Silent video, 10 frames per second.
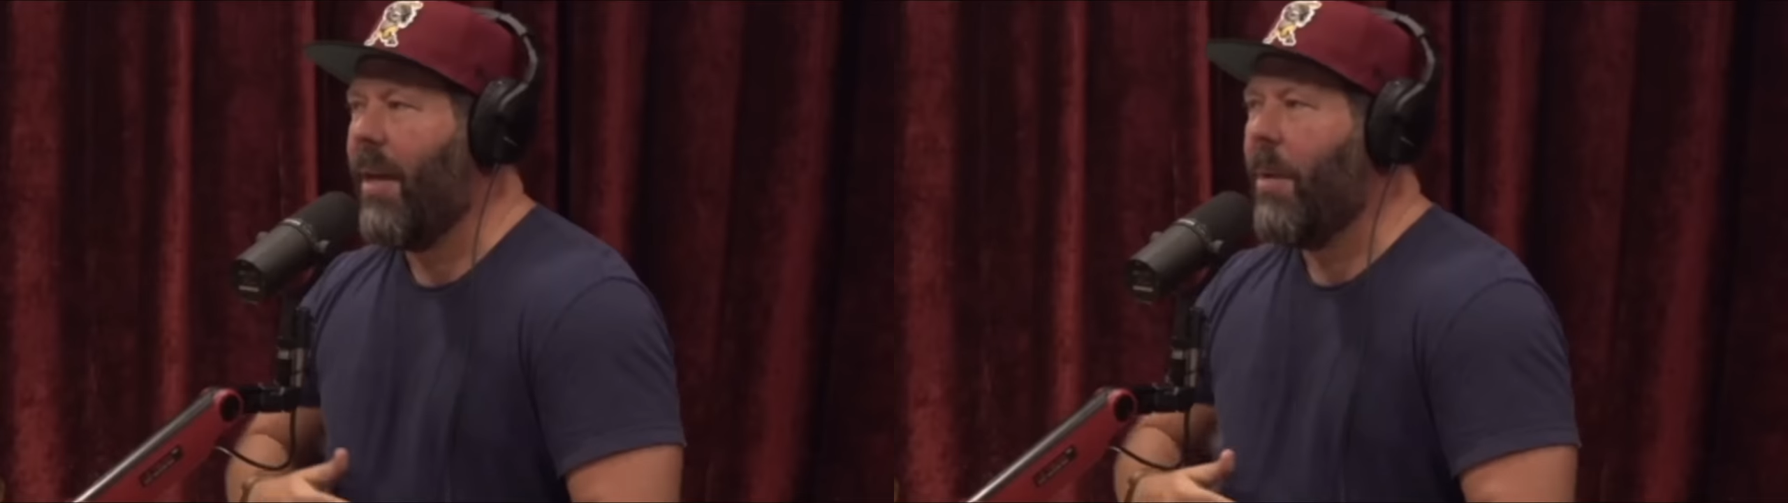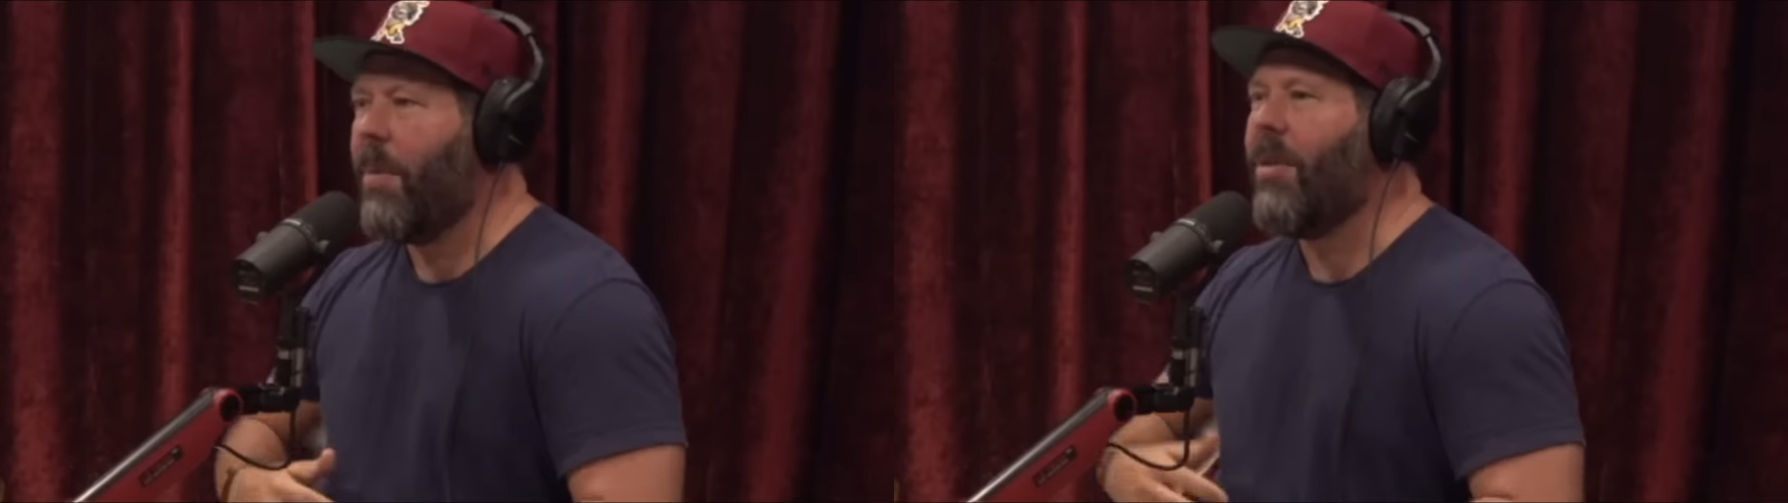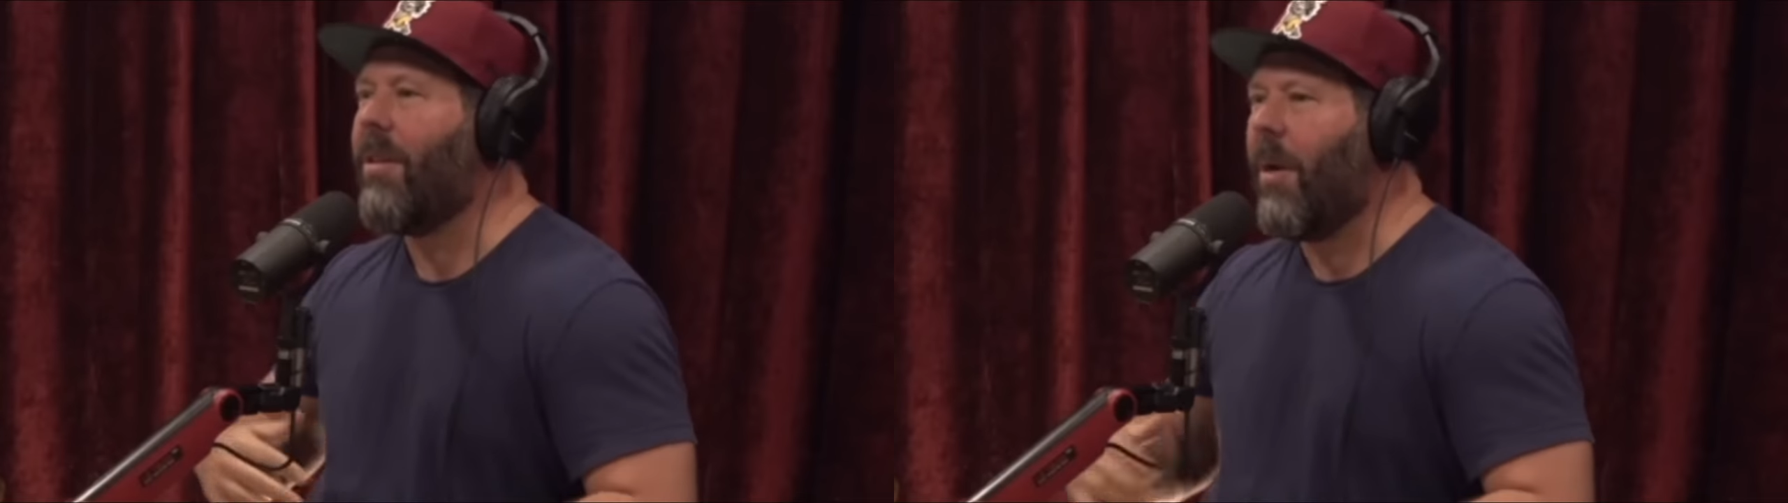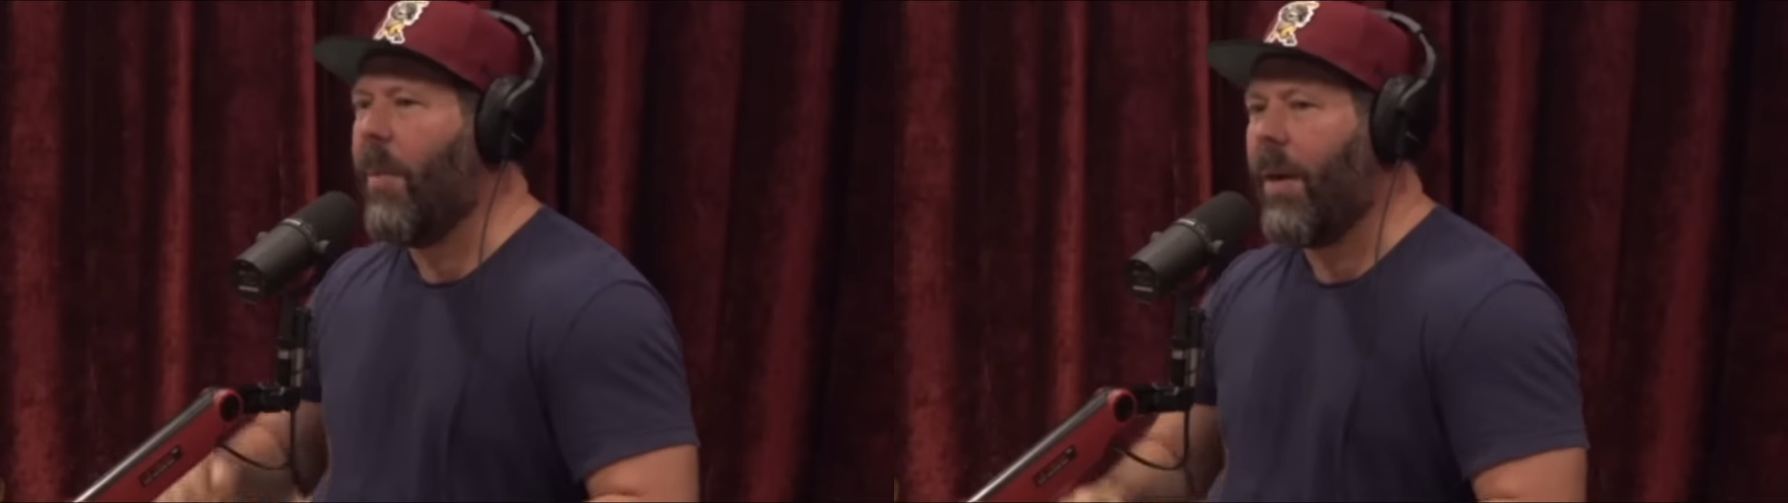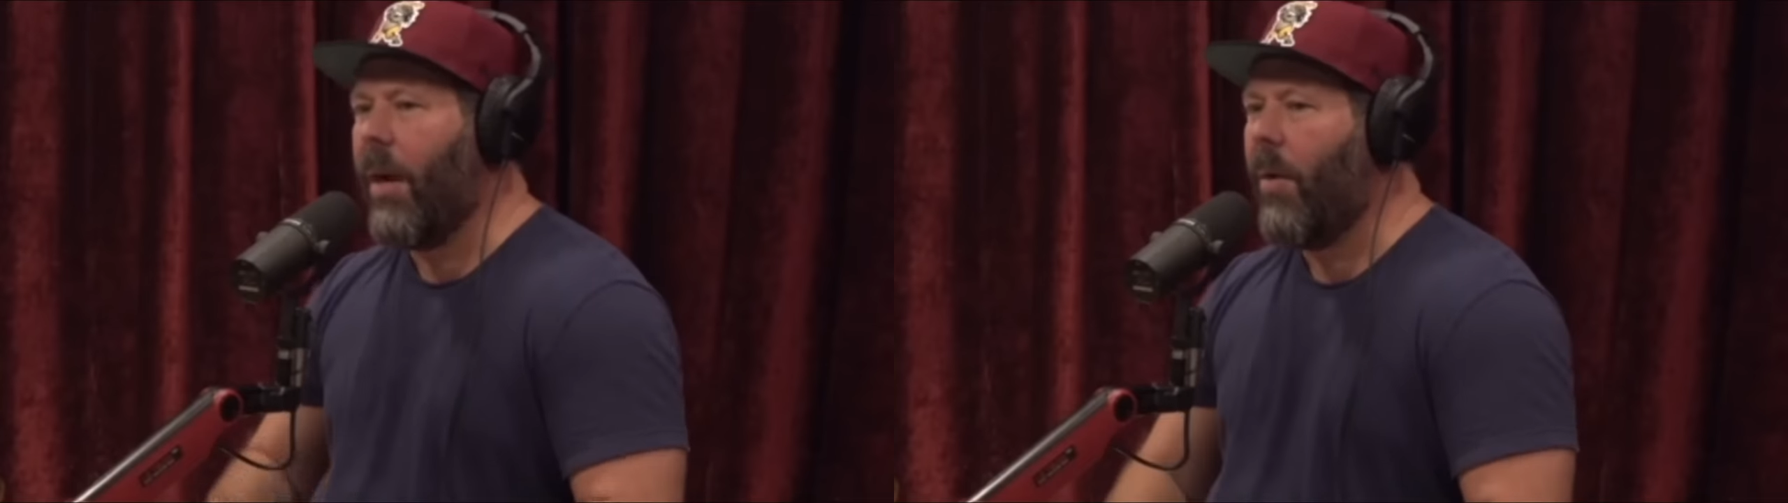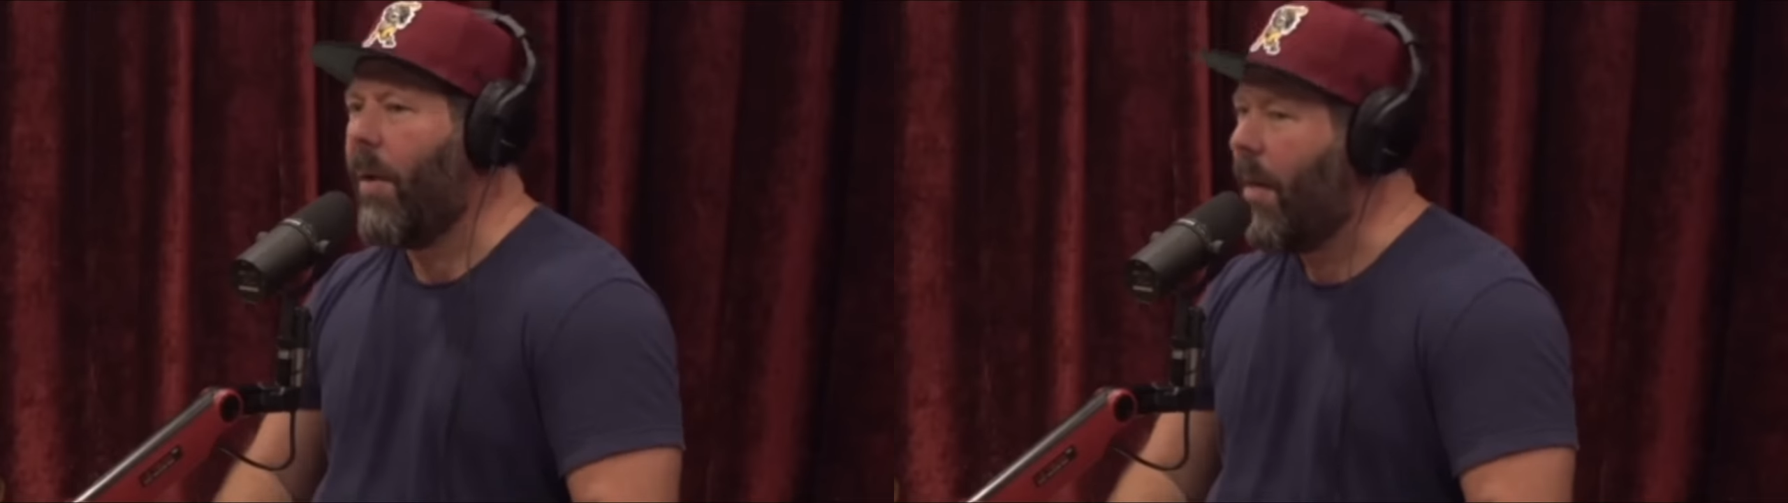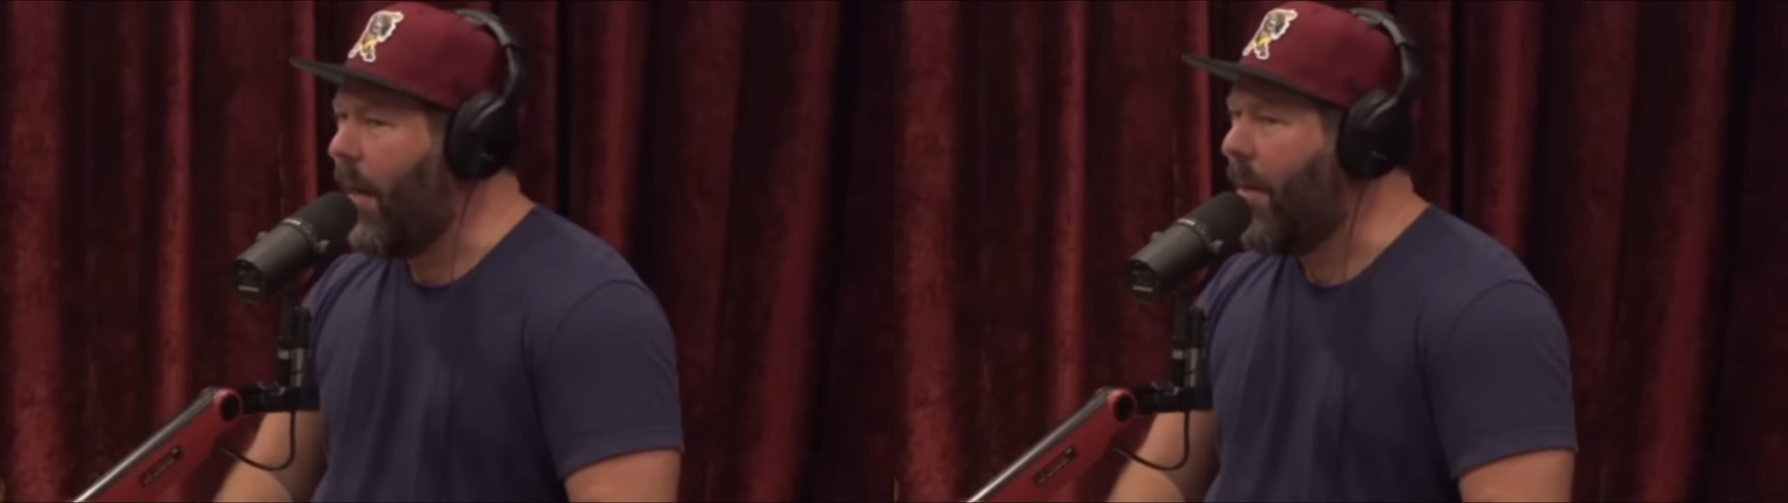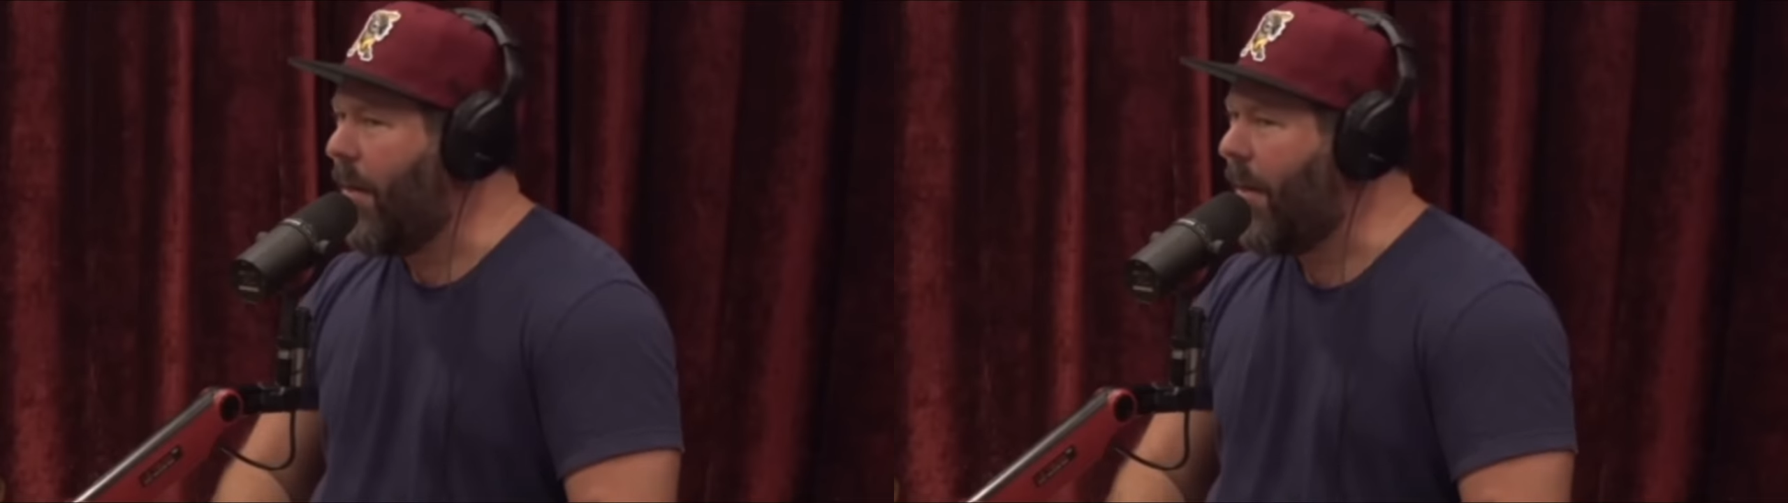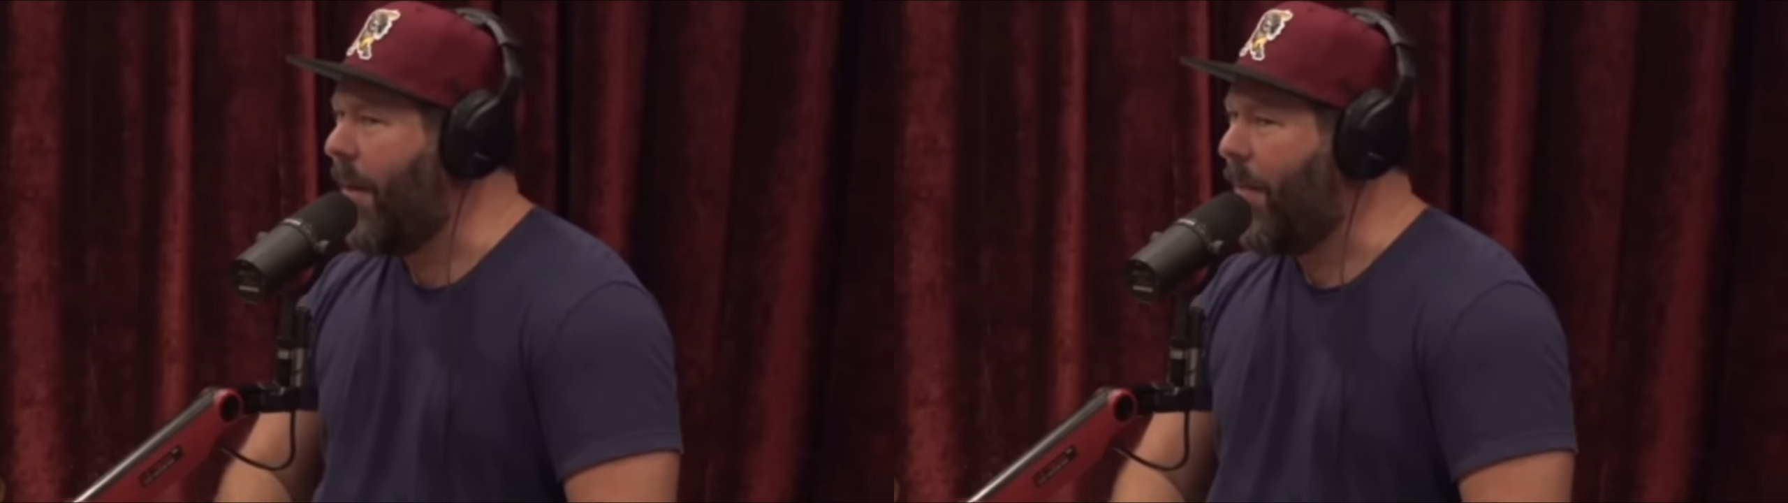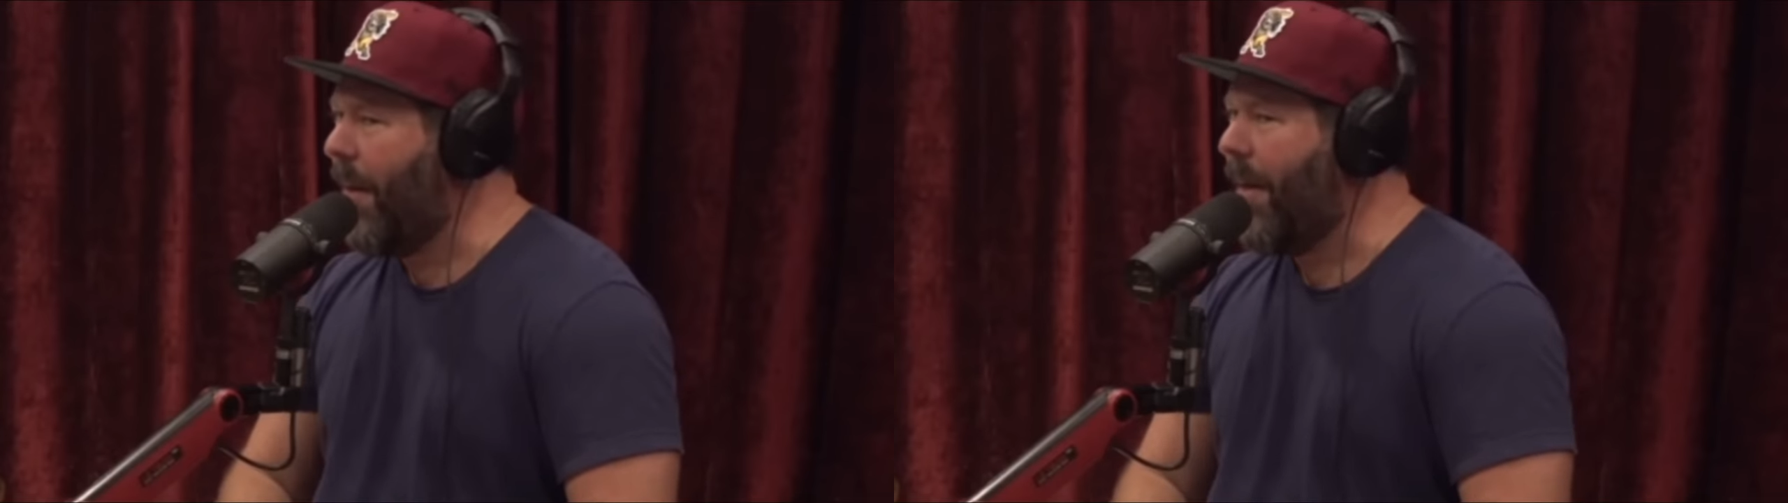but just someone to go. He doesn't look
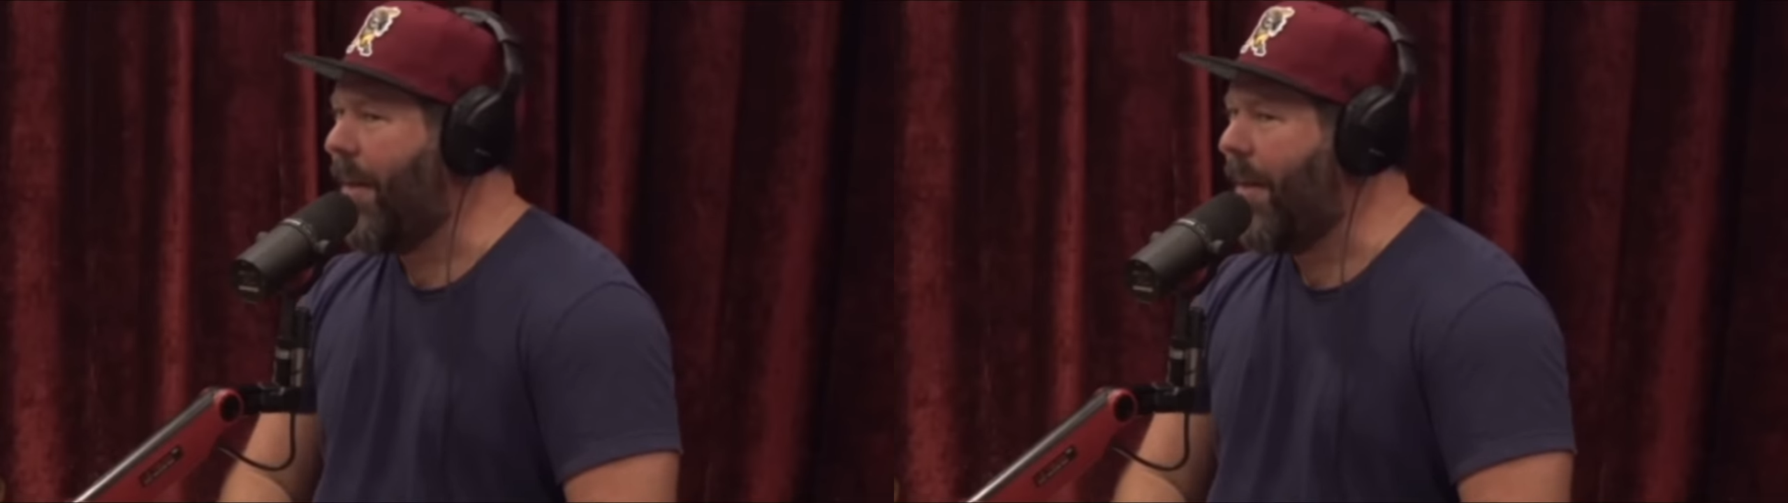that bad.